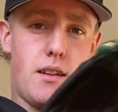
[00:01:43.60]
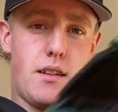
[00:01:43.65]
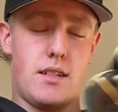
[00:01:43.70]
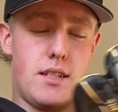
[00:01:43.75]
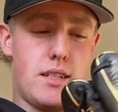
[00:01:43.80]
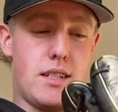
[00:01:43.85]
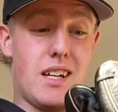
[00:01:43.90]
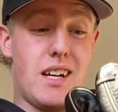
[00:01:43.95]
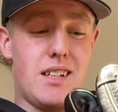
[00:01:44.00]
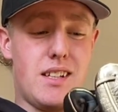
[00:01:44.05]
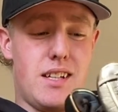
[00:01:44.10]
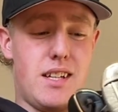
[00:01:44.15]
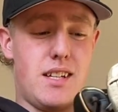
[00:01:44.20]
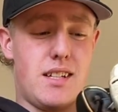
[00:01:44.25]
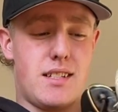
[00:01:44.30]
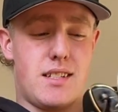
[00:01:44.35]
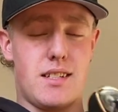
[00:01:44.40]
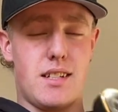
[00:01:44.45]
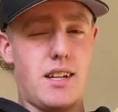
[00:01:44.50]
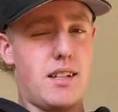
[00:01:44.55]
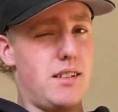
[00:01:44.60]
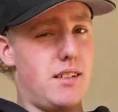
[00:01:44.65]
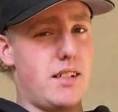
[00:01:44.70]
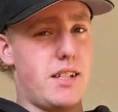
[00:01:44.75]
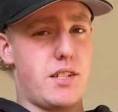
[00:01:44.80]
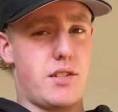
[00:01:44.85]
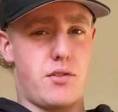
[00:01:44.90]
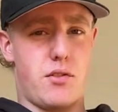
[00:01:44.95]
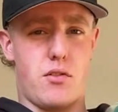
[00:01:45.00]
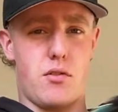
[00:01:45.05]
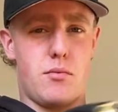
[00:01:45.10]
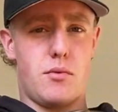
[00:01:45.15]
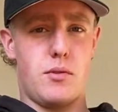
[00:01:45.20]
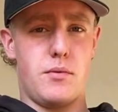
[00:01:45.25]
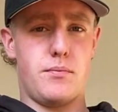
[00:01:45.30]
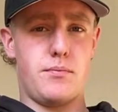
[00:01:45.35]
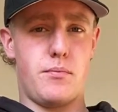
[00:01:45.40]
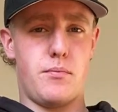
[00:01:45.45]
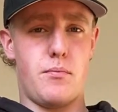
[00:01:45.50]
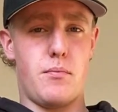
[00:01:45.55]
slightly less
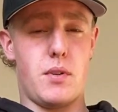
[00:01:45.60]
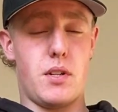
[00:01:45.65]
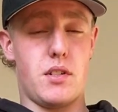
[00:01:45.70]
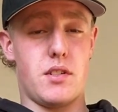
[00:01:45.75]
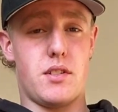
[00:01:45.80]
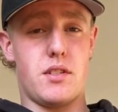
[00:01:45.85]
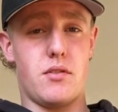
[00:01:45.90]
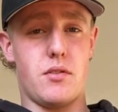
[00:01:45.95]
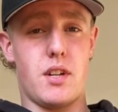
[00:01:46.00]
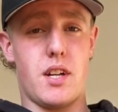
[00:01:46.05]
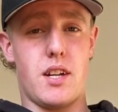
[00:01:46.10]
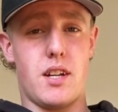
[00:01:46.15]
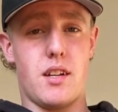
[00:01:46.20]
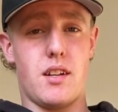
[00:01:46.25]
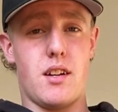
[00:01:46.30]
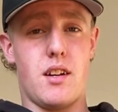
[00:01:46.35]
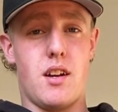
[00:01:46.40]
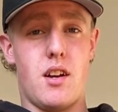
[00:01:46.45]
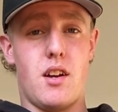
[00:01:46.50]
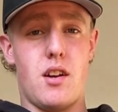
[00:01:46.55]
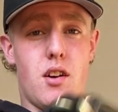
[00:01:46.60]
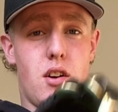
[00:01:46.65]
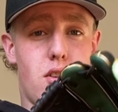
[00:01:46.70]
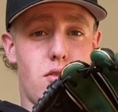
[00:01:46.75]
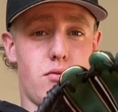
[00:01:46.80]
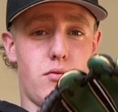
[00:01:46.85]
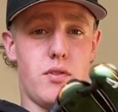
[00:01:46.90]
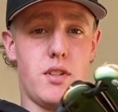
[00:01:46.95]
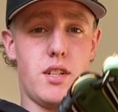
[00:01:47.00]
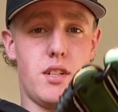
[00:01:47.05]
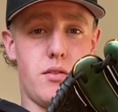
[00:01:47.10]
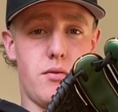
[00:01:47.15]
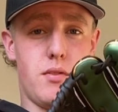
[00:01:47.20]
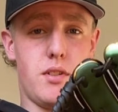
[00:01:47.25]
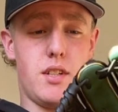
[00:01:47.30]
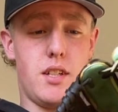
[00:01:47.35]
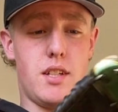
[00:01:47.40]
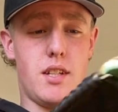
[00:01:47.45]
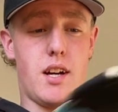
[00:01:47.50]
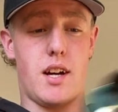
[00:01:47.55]
durable, but you're still getting a
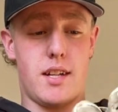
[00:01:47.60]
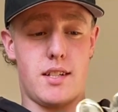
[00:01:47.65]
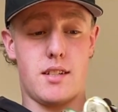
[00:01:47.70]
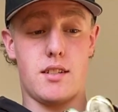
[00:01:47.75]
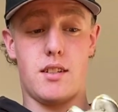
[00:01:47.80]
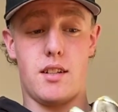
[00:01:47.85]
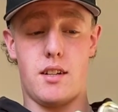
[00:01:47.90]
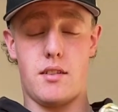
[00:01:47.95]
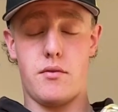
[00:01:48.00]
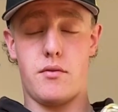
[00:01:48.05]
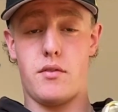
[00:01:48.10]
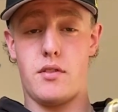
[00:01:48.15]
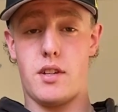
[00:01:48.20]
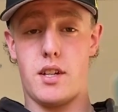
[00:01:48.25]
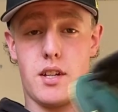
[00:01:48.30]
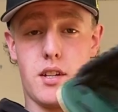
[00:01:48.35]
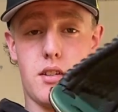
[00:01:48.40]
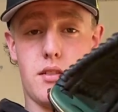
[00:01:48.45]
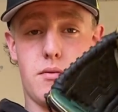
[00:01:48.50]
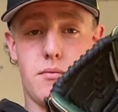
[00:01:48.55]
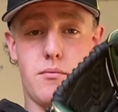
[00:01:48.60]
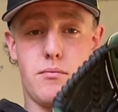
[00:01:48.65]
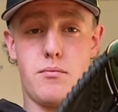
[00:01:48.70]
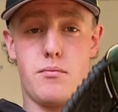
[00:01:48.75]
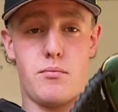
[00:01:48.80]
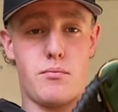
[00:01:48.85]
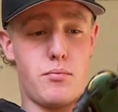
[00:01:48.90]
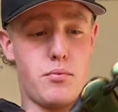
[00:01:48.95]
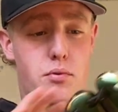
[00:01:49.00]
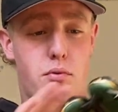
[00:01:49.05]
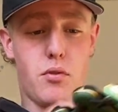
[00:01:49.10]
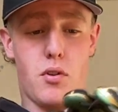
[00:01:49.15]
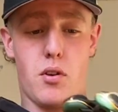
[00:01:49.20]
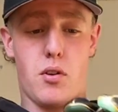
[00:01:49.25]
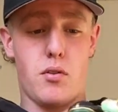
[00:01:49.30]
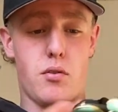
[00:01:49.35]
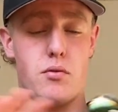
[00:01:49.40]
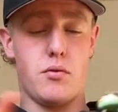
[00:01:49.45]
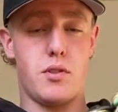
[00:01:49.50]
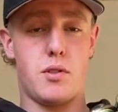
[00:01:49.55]
really nice glove. Like
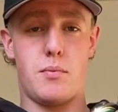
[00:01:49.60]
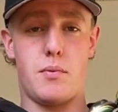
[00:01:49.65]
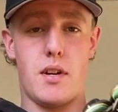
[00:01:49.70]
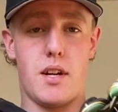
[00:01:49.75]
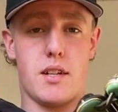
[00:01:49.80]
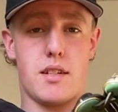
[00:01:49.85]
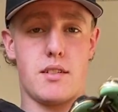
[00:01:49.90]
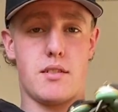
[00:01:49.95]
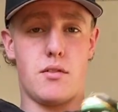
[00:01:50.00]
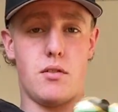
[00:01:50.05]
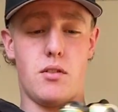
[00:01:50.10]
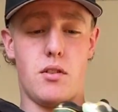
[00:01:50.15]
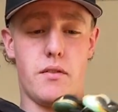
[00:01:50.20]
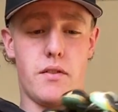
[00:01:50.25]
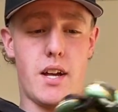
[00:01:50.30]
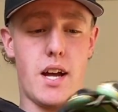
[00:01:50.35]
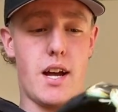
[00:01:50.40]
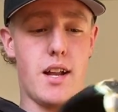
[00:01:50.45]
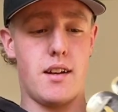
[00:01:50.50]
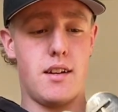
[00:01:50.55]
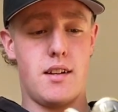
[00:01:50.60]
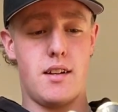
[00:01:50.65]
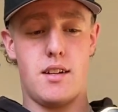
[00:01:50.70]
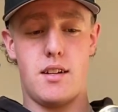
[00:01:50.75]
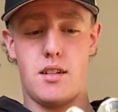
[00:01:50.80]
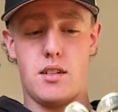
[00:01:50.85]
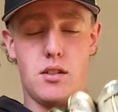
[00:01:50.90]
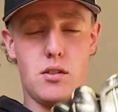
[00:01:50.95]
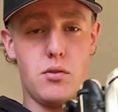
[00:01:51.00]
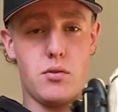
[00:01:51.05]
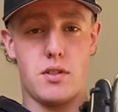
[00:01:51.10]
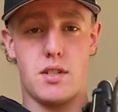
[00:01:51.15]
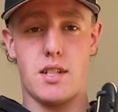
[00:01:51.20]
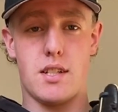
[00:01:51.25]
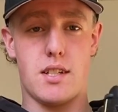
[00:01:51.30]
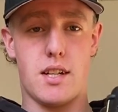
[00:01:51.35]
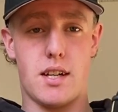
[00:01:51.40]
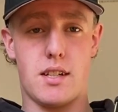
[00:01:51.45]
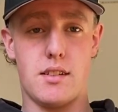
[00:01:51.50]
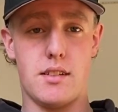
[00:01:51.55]
pro specs, all of that looks
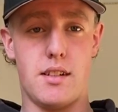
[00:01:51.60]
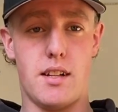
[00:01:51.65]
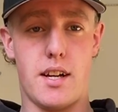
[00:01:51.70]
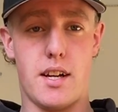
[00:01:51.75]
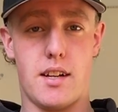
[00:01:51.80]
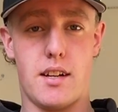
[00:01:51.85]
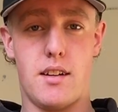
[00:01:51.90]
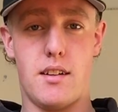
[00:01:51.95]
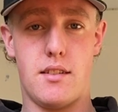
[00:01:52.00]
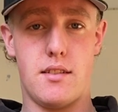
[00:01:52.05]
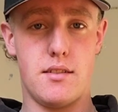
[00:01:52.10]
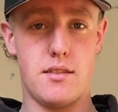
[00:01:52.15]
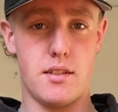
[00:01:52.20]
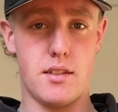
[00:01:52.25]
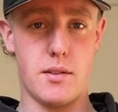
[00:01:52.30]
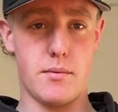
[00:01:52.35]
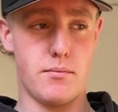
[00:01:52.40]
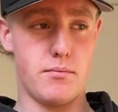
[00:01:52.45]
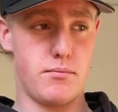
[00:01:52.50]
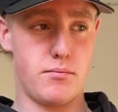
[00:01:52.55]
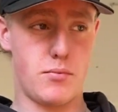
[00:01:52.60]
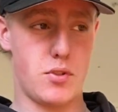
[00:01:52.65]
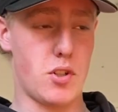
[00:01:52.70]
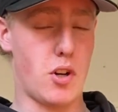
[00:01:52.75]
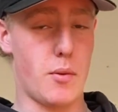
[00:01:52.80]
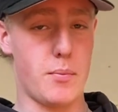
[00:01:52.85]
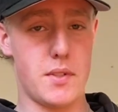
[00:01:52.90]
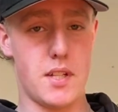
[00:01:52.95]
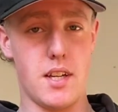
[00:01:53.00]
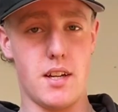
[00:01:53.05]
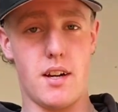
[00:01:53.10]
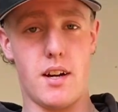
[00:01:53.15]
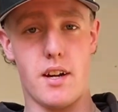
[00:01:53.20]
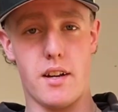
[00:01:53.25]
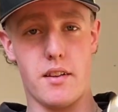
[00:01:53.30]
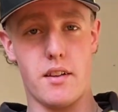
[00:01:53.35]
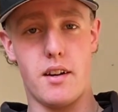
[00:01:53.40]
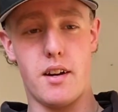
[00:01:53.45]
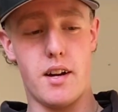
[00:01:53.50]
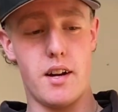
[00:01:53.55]
exactly like a top tier Heart
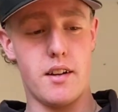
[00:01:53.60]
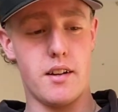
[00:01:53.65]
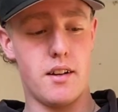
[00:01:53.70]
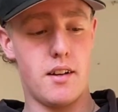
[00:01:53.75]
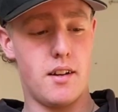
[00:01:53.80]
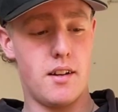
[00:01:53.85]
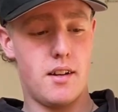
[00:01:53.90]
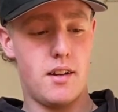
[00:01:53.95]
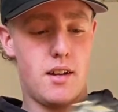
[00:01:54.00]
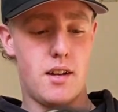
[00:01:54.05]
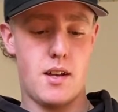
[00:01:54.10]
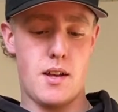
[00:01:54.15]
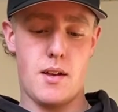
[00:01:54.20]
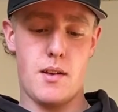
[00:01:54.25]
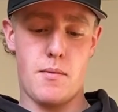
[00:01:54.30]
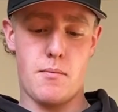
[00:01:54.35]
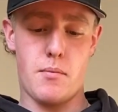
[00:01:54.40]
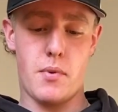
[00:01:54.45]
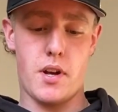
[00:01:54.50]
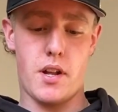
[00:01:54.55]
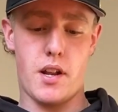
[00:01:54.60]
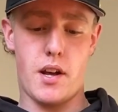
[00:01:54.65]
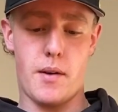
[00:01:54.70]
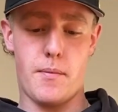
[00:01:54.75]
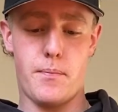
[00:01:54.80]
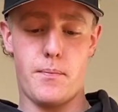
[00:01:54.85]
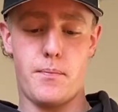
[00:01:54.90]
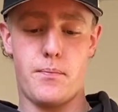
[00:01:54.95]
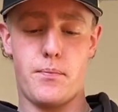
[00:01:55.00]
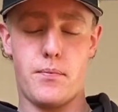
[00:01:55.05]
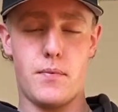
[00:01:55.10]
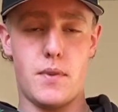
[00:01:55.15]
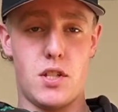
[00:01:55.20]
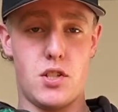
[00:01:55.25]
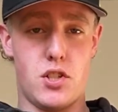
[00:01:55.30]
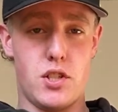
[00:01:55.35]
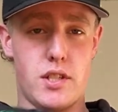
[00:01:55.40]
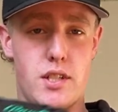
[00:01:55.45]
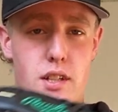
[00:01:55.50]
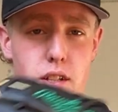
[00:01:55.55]
of the Hide, but it's
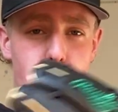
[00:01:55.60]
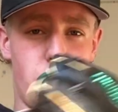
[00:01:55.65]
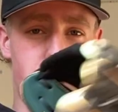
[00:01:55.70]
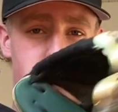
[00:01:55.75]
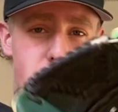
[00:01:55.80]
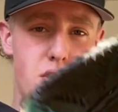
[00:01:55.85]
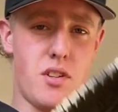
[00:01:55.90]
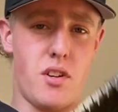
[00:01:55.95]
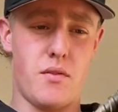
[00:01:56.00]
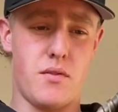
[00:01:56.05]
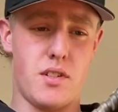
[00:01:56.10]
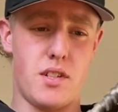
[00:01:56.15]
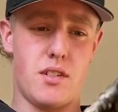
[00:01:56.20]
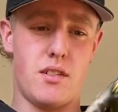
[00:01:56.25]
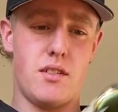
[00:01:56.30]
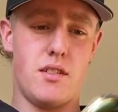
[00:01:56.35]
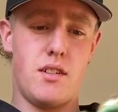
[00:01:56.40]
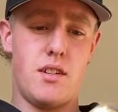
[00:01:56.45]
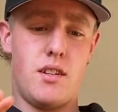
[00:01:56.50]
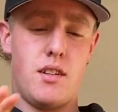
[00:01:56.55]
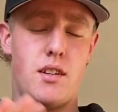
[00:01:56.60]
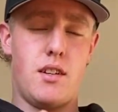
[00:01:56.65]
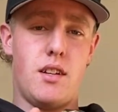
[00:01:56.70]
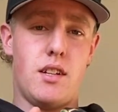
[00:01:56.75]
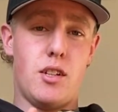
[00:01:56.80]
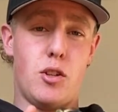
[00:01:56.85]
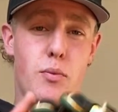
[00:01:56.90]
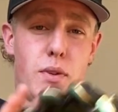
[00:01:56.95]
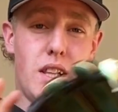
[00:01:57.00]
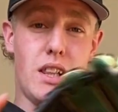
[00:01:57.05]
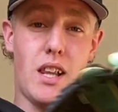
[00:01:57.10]
just a little bit softer, a little bit